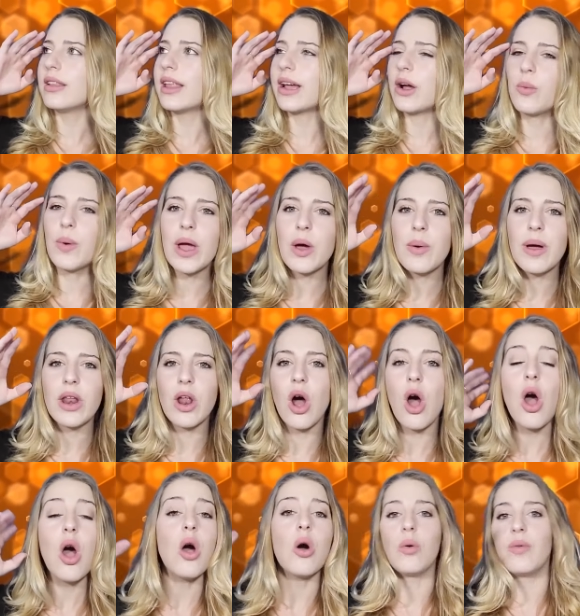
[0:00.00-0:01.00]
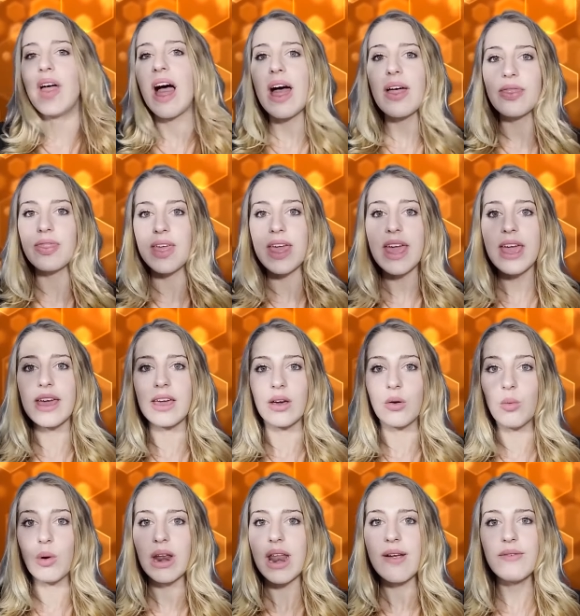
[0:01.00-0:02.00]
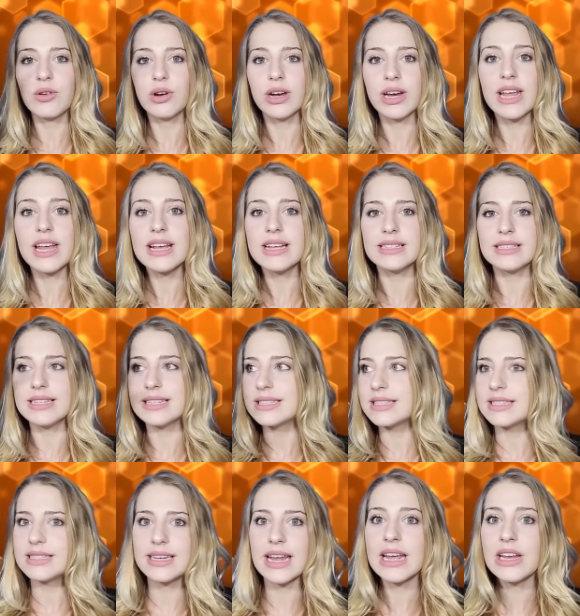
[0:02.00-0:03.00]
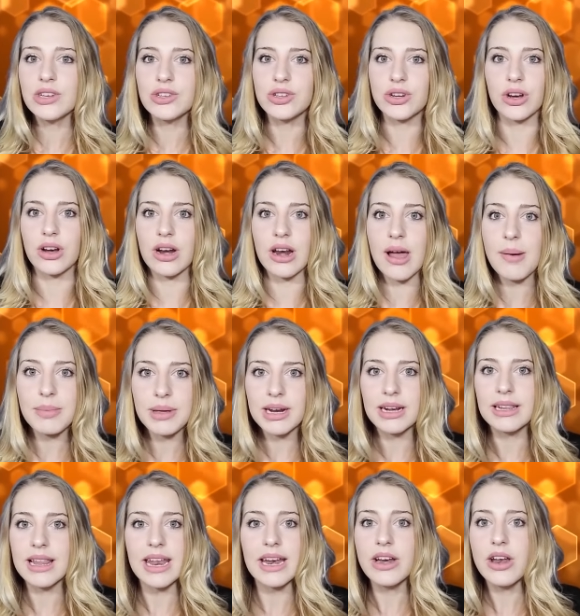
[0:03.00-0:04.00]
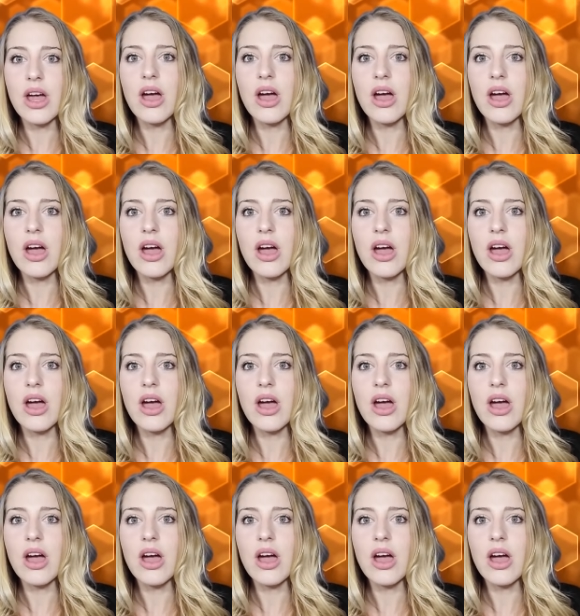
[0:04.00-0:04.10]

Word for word: Like a whale went, oh, that thing, whatever it is, it's in danger, and I'm gonna let it